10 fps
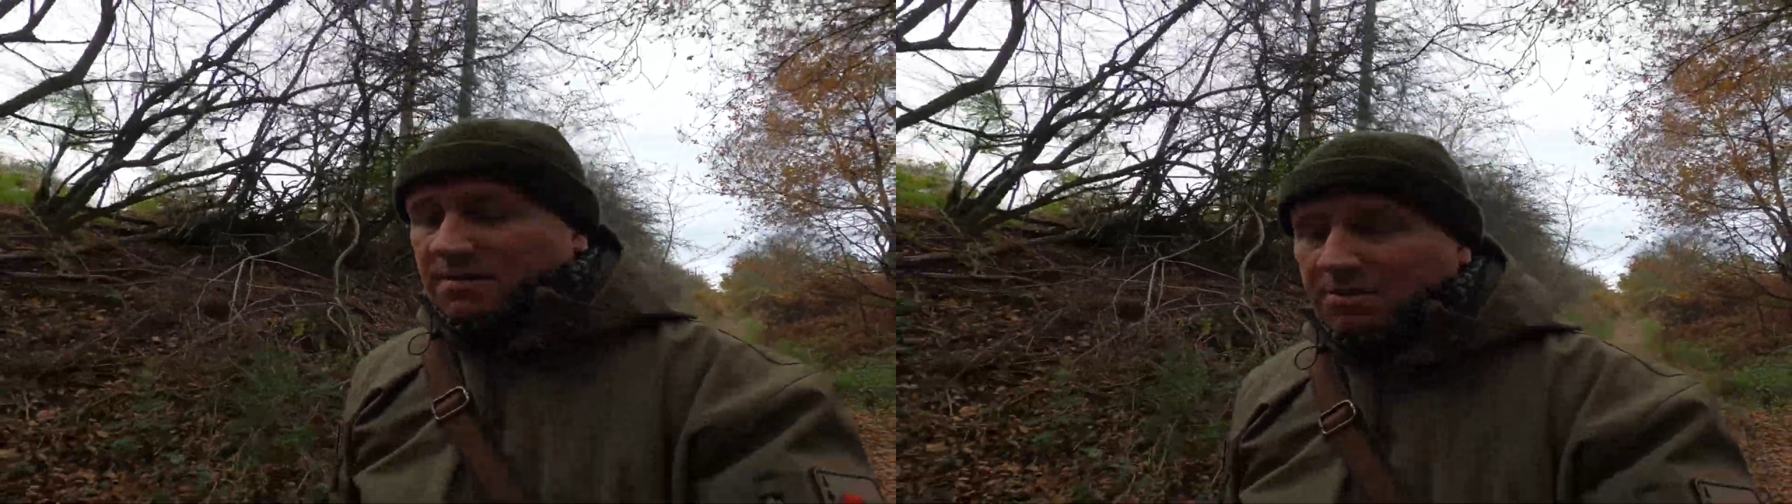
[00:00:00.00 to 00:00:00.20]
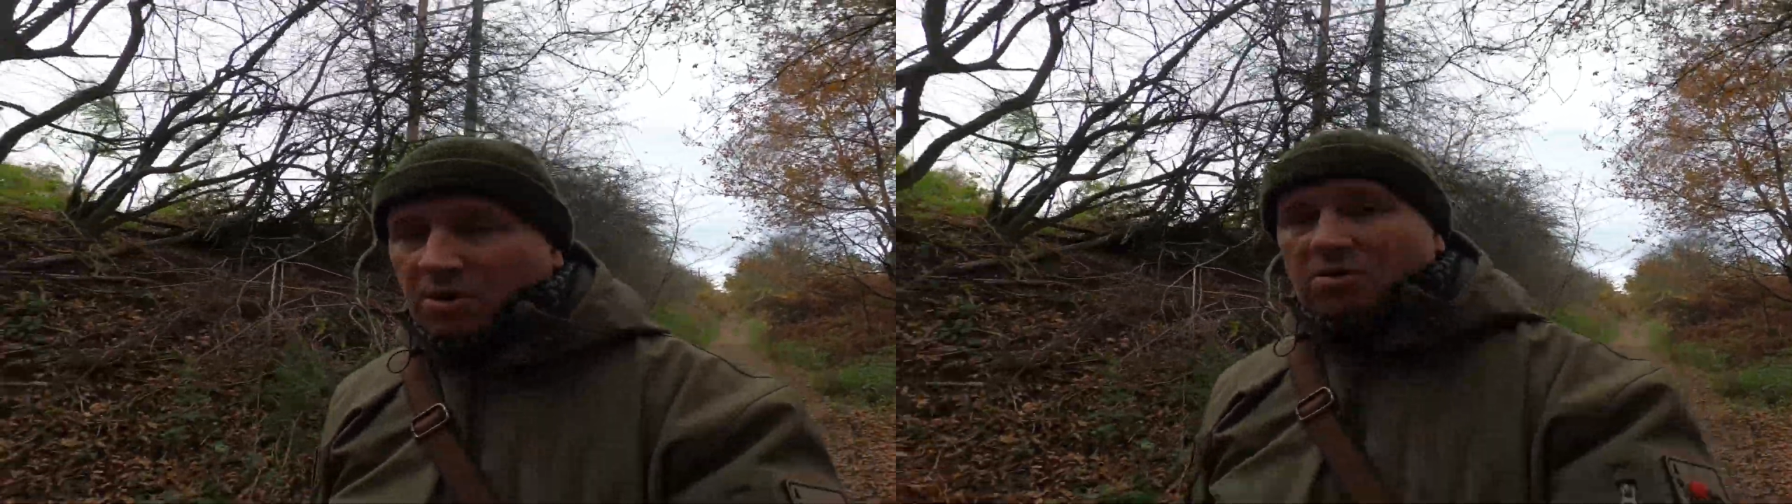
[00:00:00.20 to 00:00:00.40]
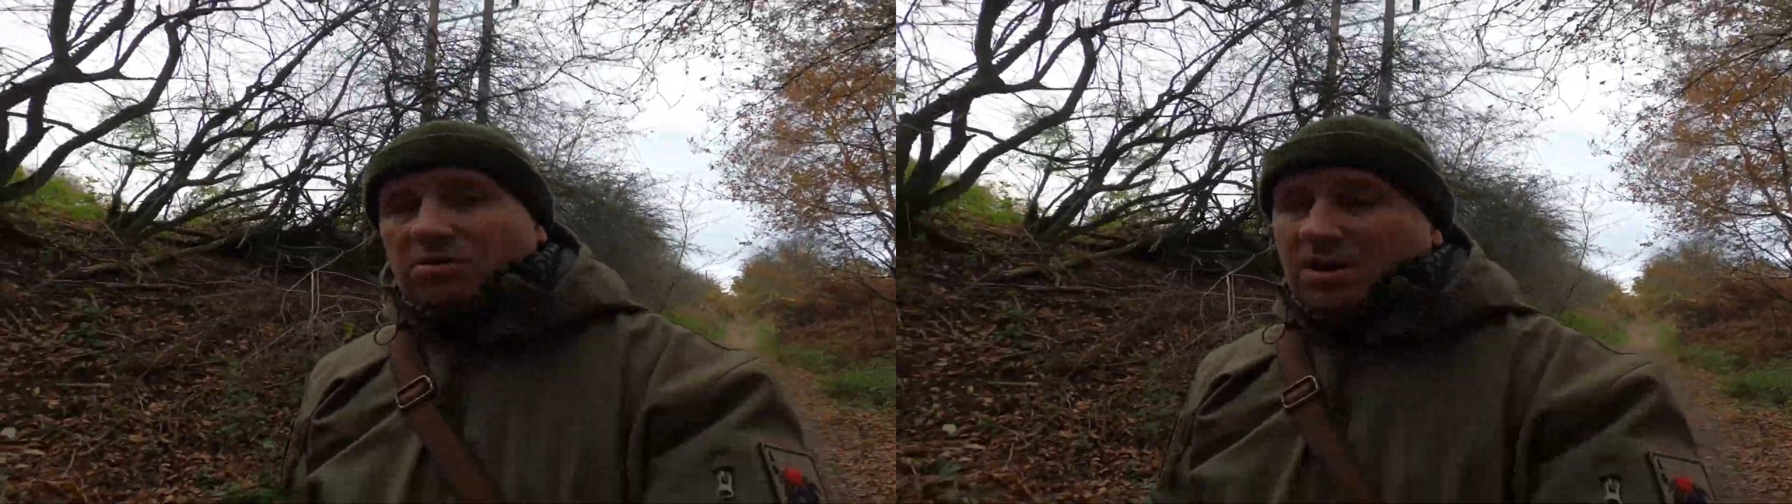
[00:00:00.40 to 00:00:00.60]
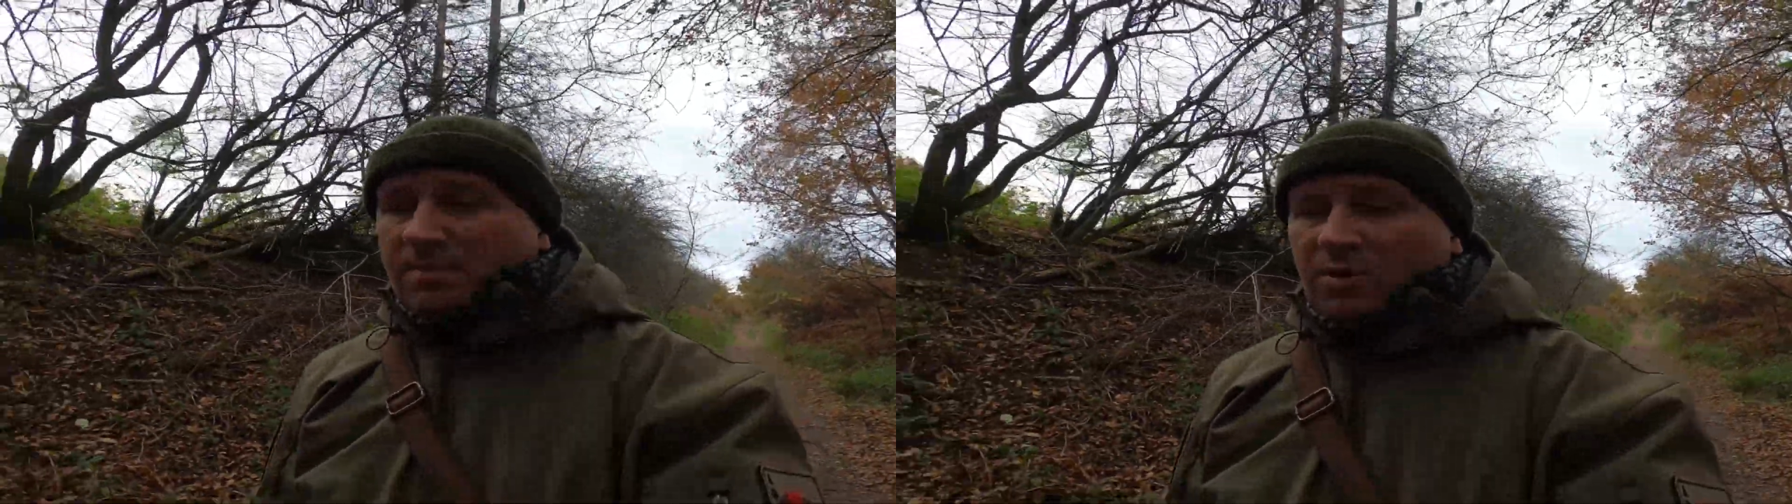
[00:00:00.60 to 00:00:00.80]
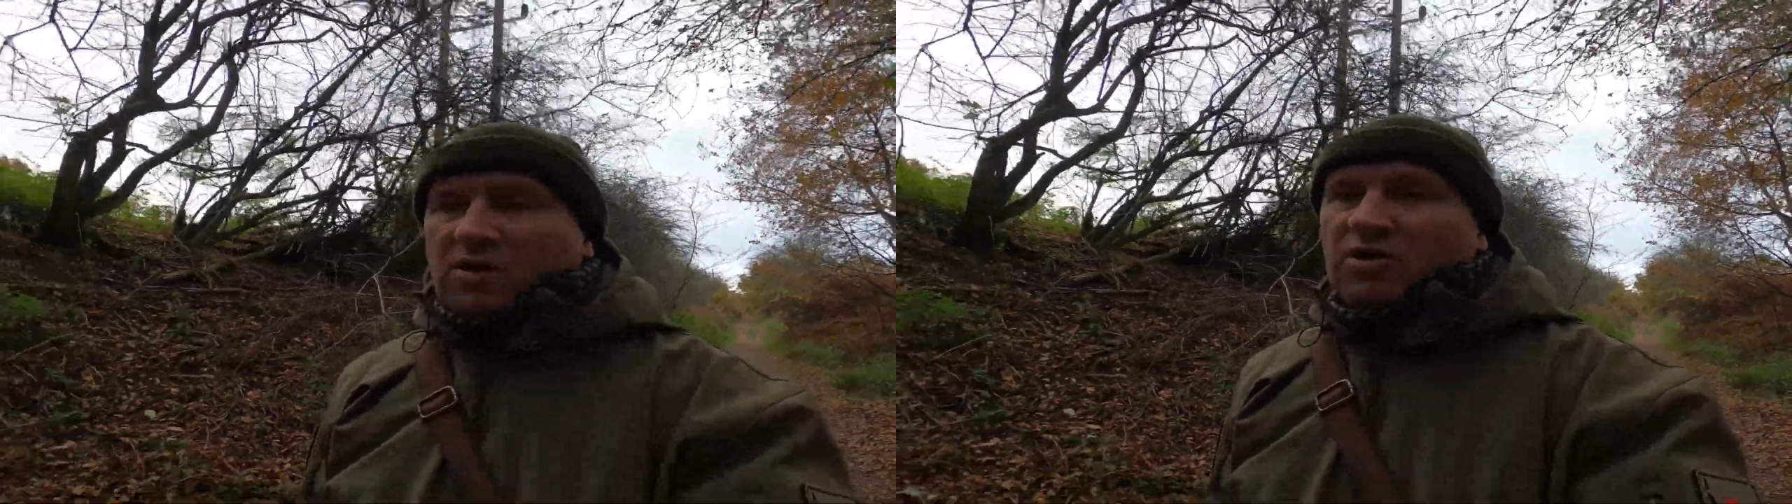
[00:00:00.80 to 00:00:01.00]
but I'm
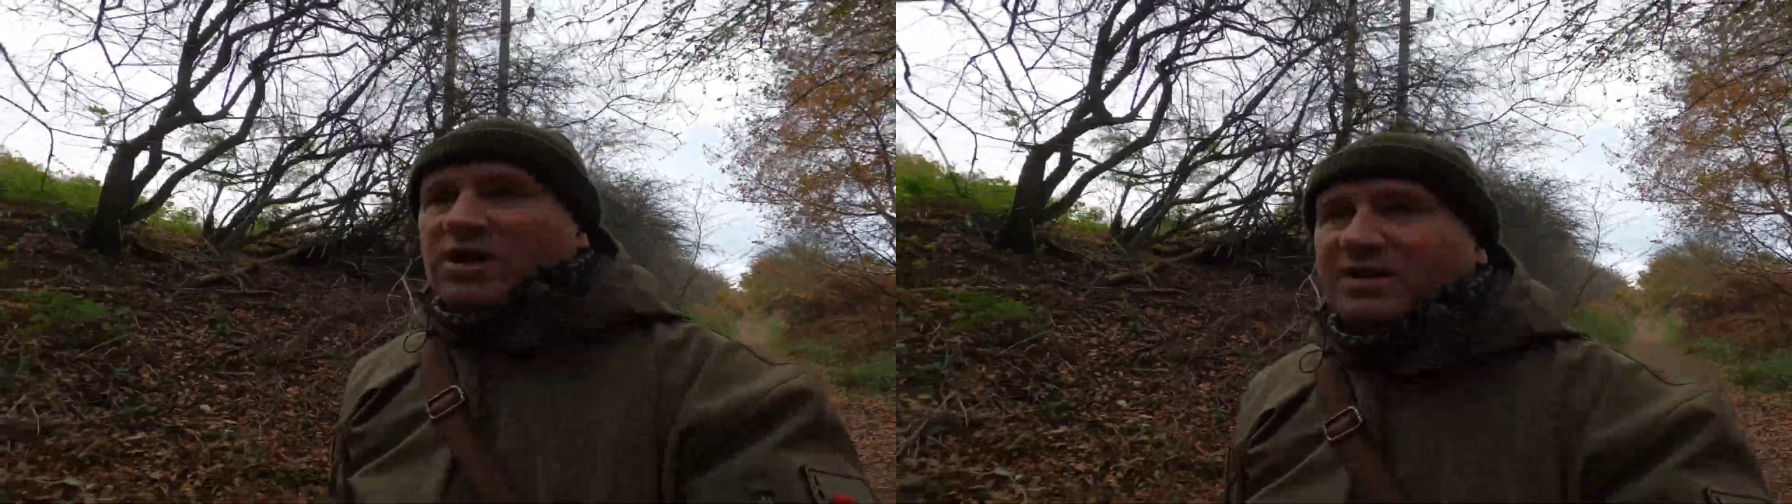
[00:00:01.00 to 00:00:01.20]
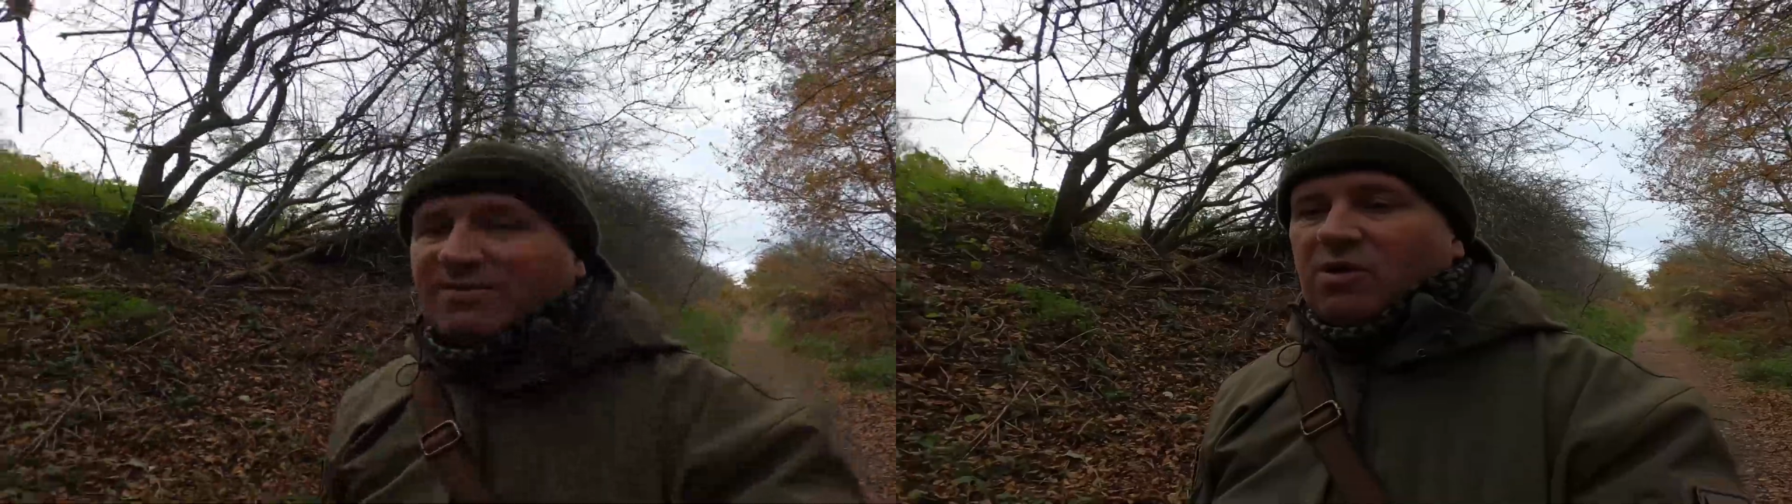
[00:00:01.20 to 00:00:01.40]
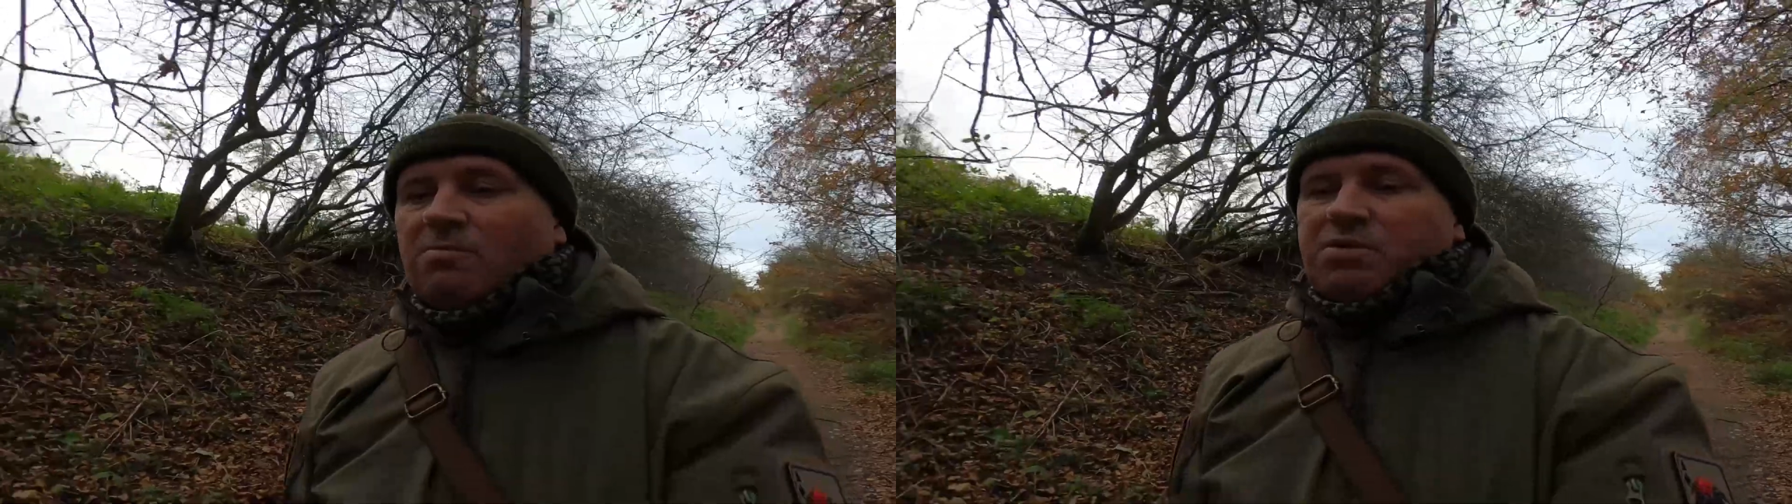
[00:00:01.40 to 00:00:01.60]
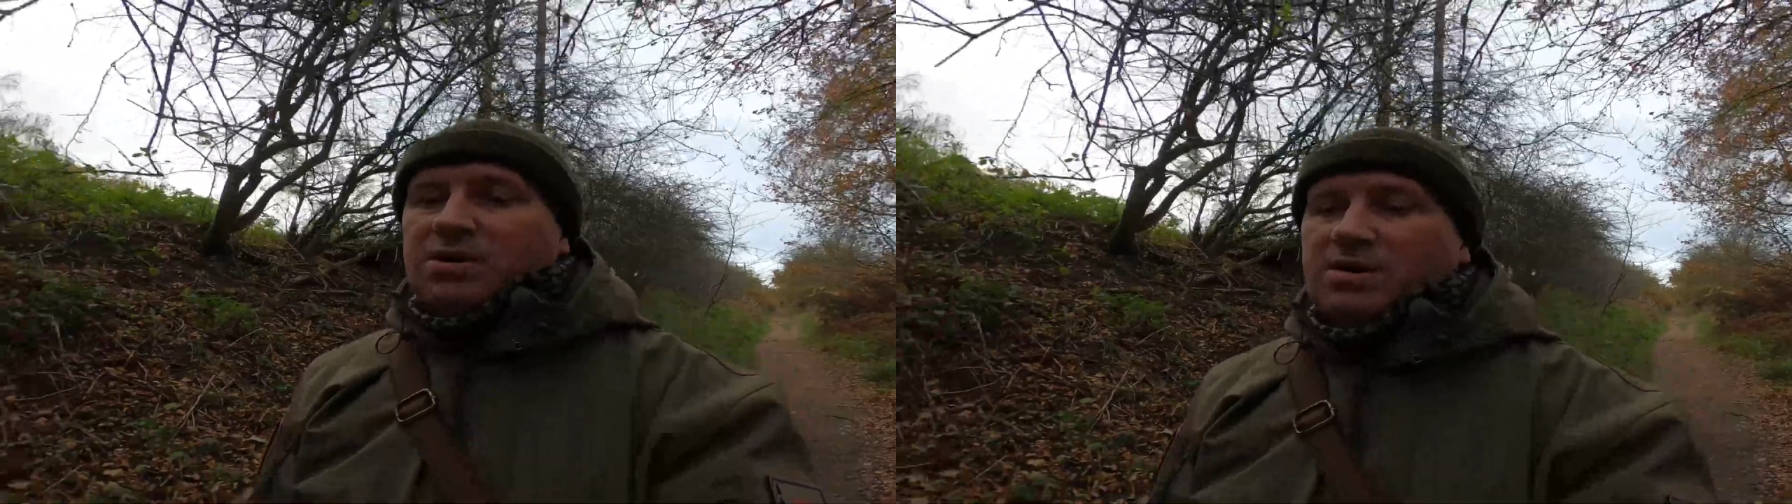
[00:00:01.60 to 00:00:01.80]
not going to give up,